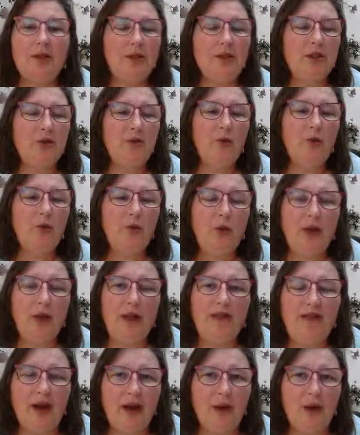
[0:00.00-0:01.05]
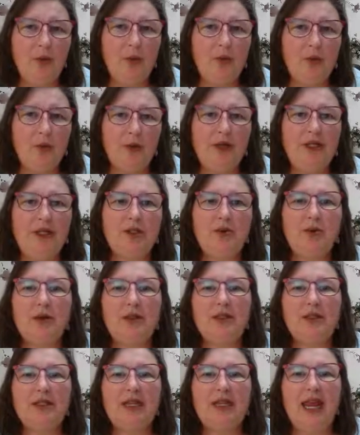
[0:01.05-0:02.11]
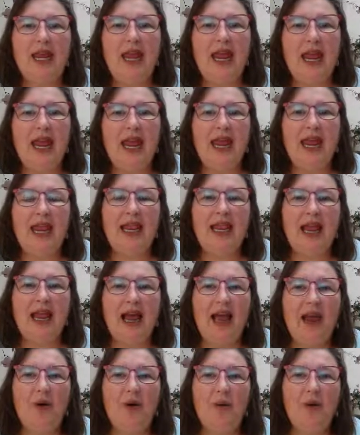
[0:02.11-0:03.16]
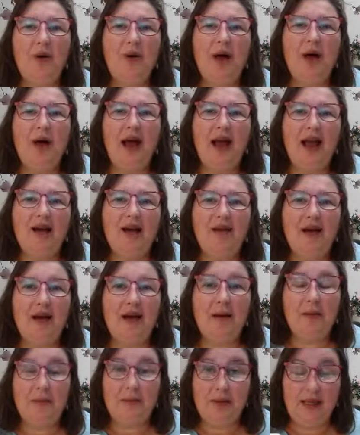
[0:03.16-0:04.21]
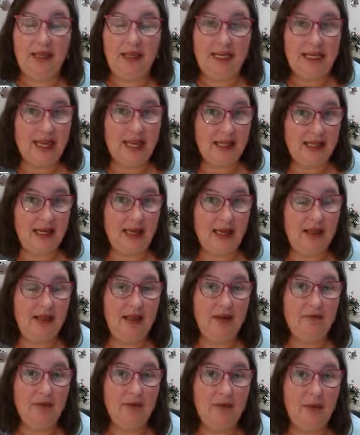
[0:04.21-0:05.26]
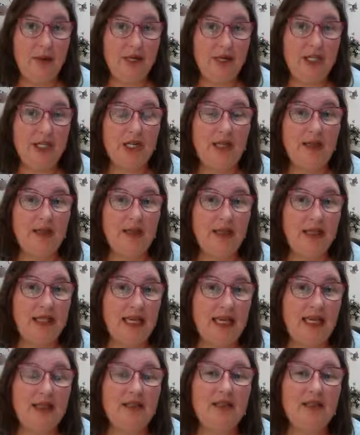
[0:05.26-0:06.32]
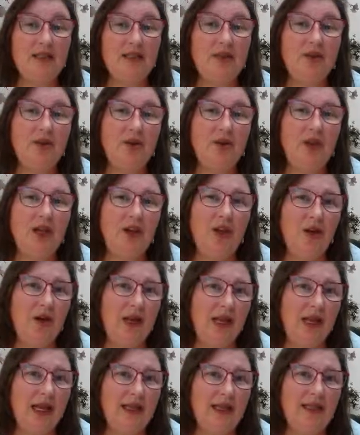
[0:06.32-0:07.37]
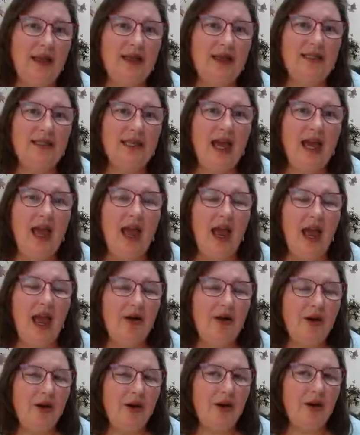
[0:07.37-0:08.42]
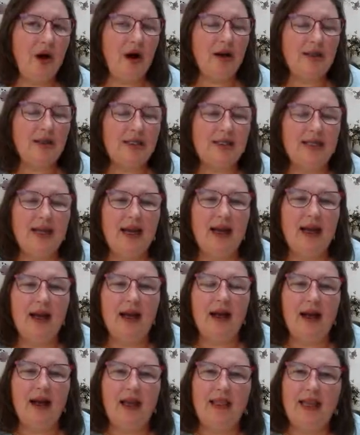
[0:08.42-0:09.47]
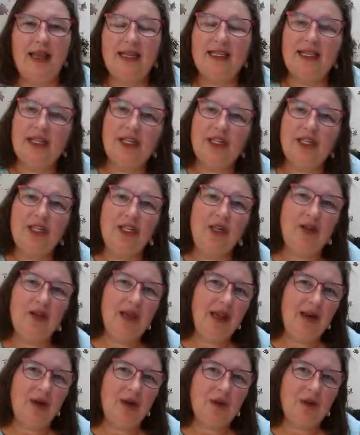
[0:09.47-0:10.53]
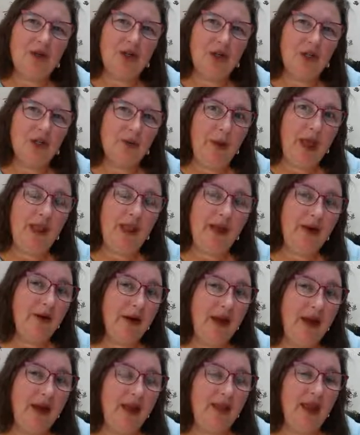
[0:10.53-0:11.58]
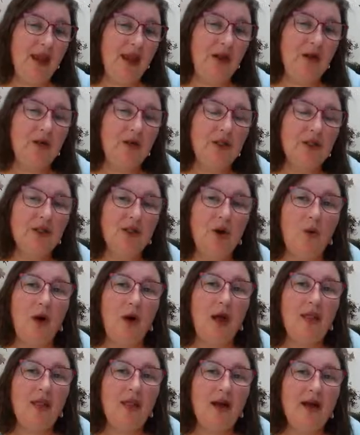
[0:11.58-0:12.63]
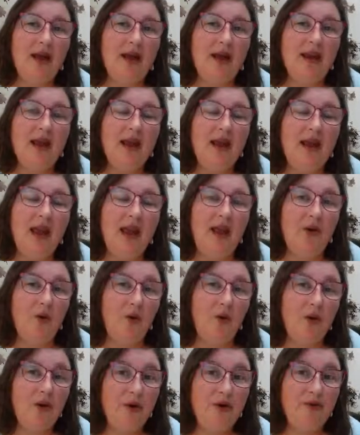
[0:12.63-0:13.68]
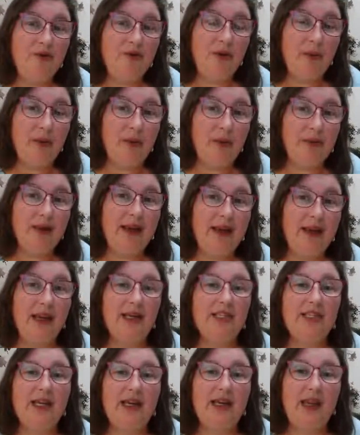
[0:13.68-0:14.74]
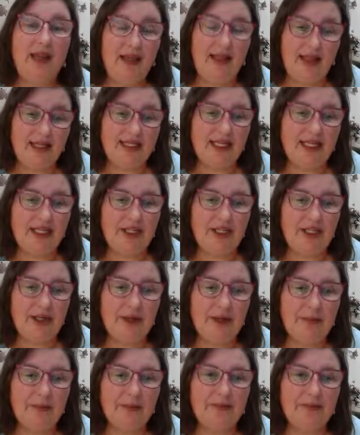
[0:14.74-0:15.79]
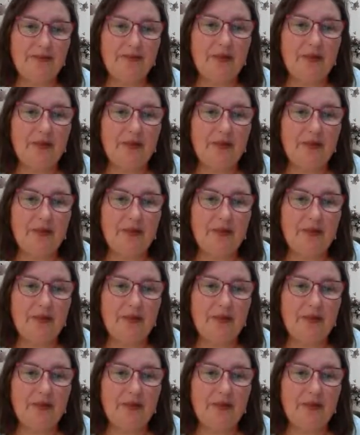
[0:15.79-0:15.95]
So it's a really valuable resource, and I will get Nellie the information, the links, so that you can get this at no cost. They send it to you. They don't charge mailing or anything. You just go online and order the free publication and they send it to you.